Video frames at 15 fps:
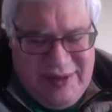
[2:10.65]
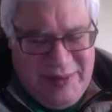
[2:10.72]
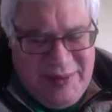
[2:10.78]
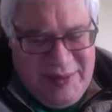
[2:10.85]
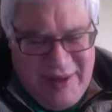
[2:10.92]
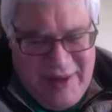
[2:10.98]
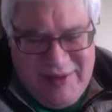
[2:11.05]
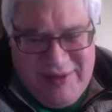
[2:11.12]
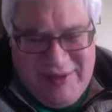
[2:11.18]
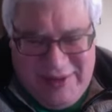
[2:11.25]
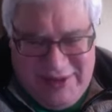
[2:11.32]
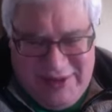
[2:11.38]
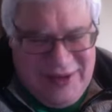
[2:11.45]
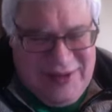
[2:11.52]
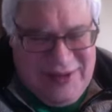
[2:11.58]
I mean, obviously
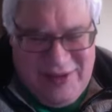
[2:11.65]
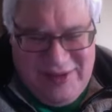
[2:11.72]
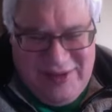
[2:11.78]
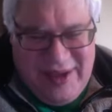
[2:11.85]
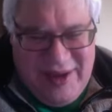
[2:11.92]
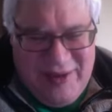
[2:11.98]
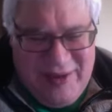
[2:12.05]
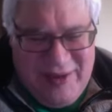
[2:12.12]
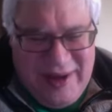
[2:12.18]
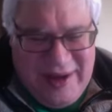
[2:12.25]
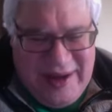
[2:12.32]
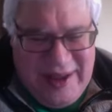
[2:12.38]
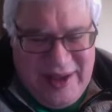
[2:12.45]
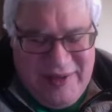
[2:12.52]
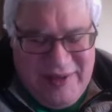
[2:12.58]
Justin's out right
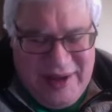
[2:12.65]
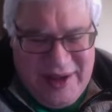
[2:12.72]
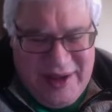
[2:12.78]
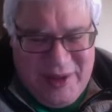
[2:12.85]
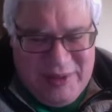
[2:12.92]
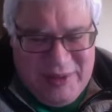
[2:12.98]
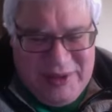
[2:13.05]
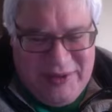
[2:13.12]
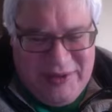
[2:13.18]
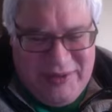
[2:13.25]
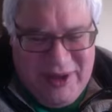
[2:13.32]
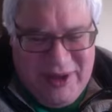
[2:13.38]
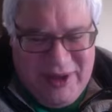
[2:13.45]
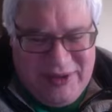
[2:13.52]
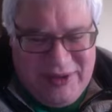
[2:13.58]
now. You've had a couple tough
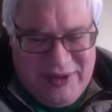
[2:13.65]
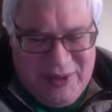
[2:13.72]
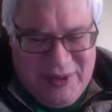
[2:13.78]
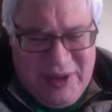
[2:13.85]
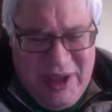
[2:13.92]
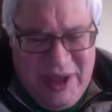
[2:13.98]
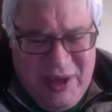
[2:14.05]
losses, or what?